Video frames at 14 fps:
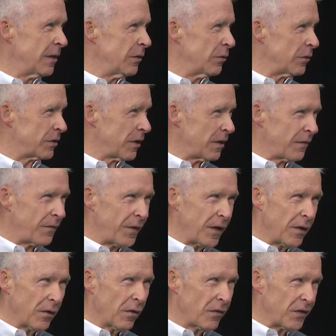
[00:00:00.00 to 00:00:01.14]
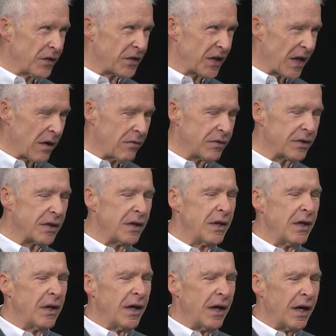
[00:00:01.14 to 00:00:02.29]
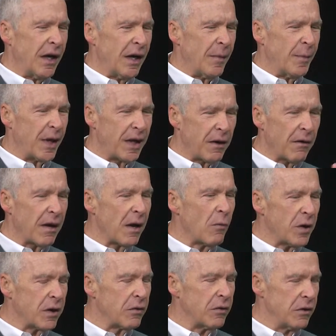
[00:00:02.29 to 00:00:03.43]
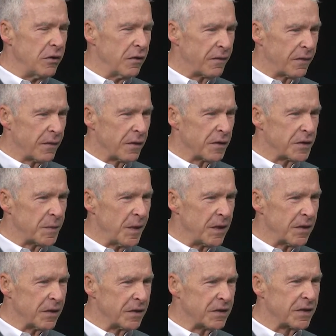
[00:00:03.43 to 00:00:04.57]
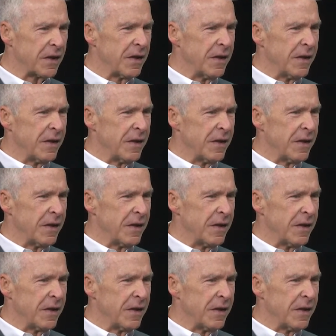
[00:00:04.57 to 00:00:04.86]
We're trying to figure all this out. Mm -hmm. uh, but Gary, I want to go to you first because